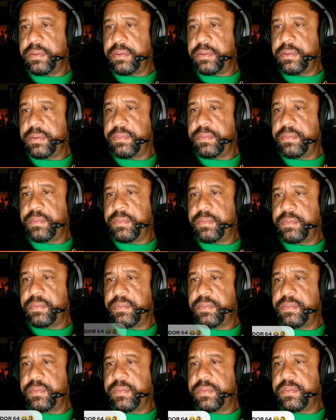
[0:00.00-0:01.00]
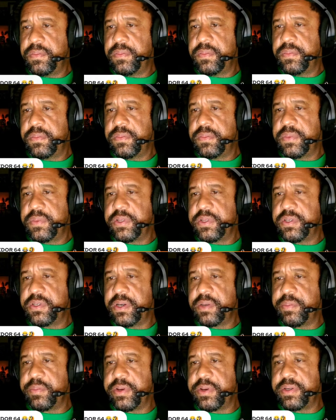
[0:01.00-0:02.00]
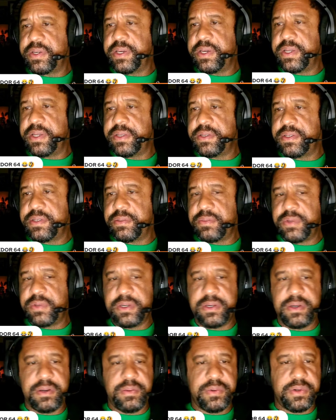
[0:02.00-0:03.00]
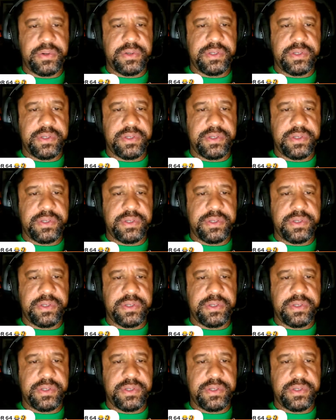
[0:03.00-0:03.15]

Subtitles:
about Kenny sent me a Commodore 64. What are you talking about?